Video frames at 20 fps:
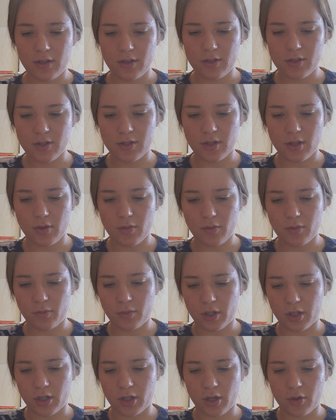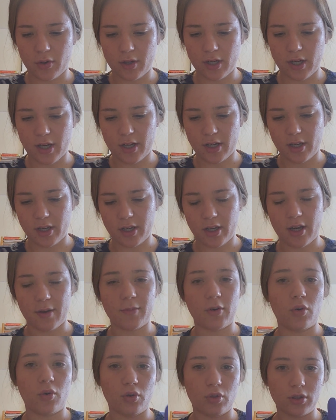So we're going to go in at I'm going
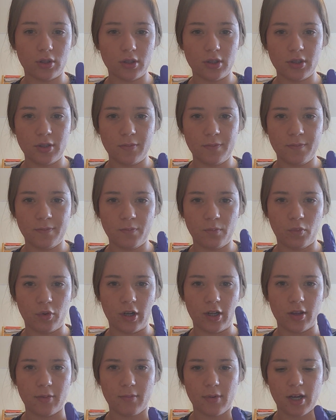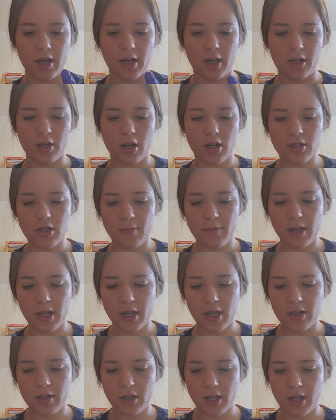to hold with my non-dominant
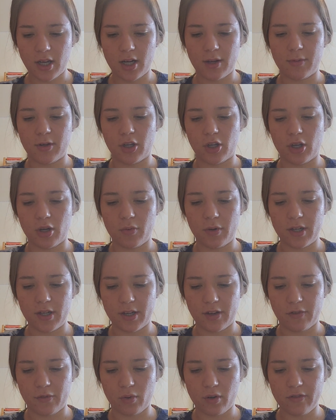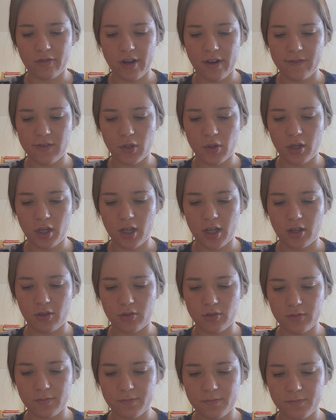hand, and I'm going to go in at a 45-degree
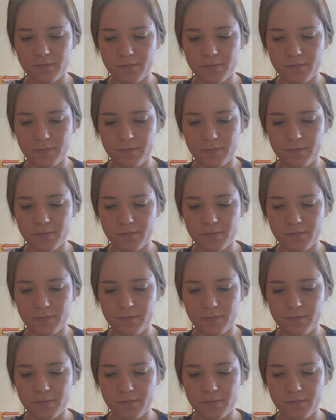angle,